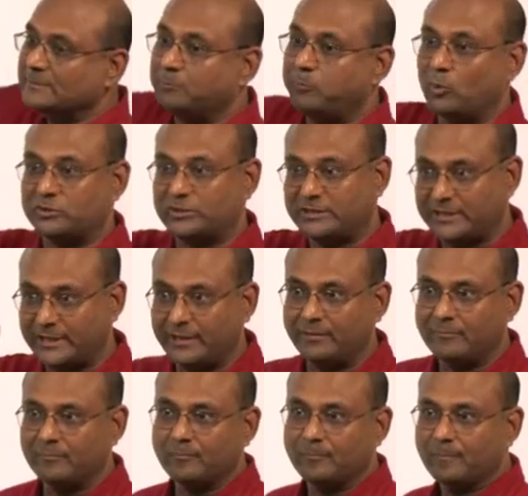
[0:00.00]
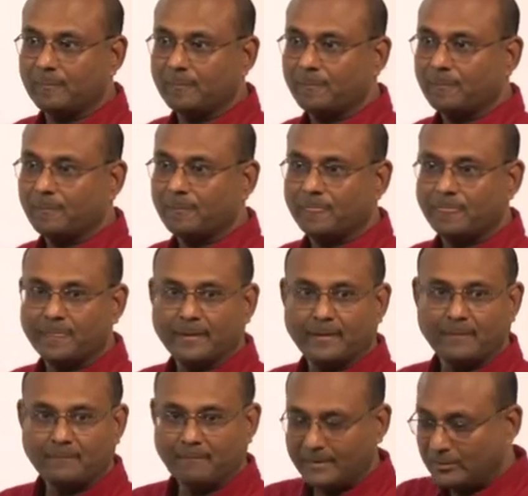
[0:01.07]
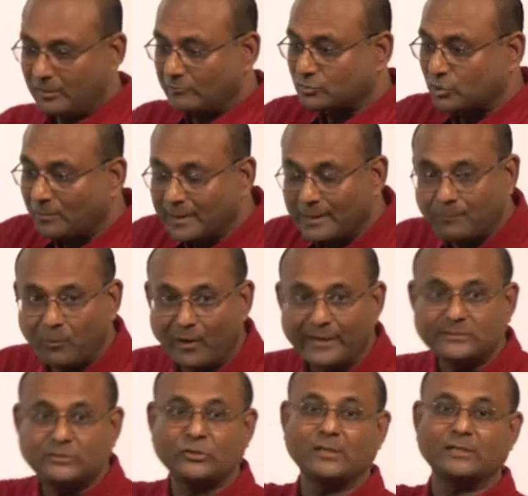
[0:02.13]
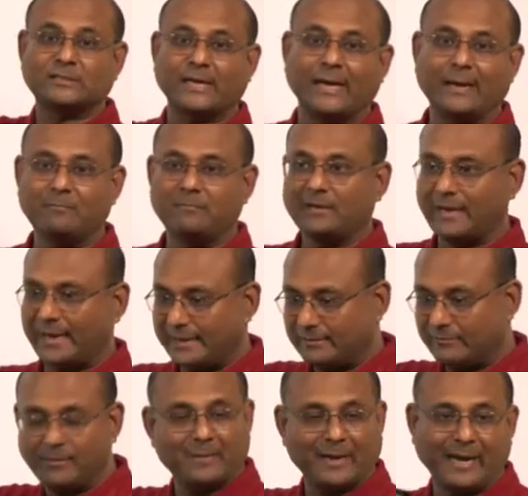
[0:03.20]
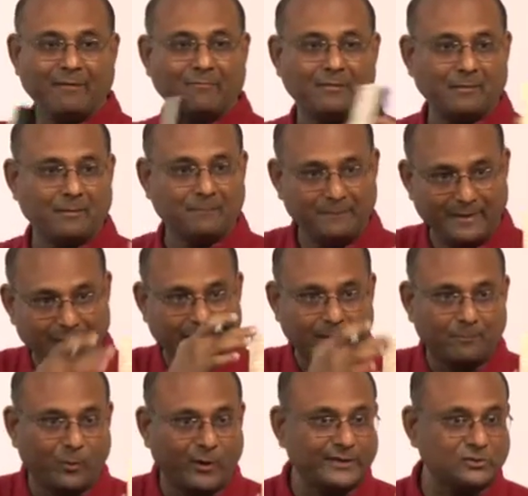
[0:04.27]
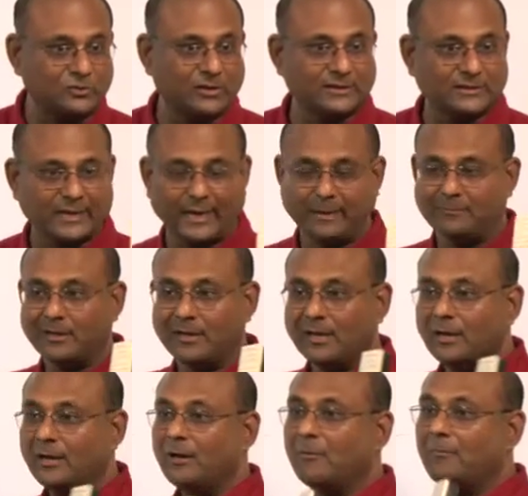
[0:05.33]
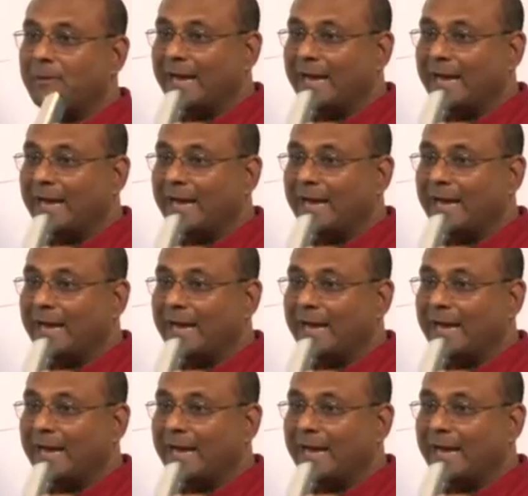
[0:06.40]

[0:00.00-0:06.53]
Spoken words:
position, but you have so many points to describe. Correct, we may have a billion points to describe, but